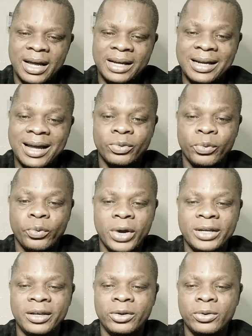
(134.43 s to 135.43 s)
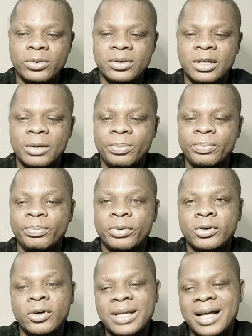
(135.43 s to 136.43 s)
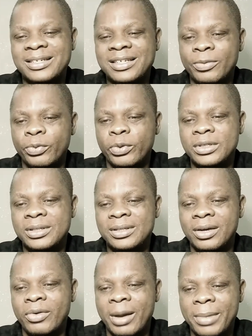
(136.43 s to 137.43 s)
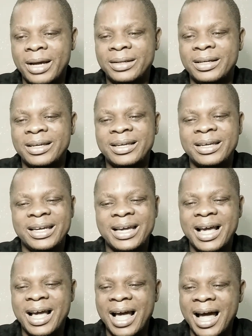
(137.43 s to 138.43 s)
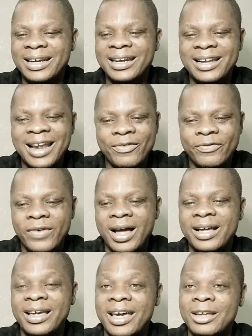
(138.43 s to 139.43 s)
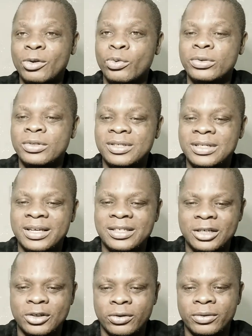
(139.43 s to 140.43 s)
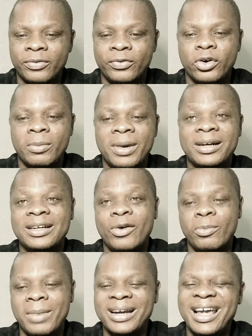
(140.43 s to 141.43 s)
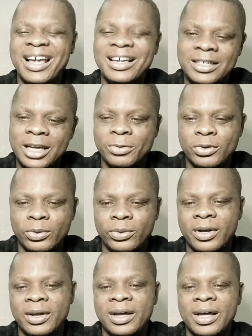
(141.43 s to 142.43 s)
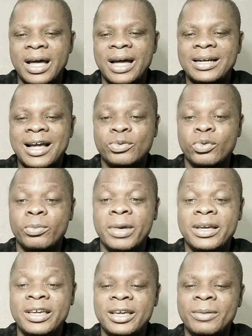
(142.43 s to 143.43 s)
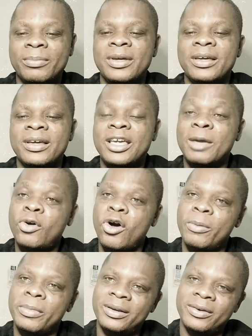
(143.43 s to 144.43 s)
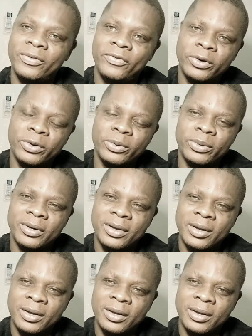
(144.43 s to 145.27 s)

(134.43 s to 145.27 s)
And that when you use the product and sleep with your man, he can never get good sensation from another woman except you. And that will make him keep coming for you.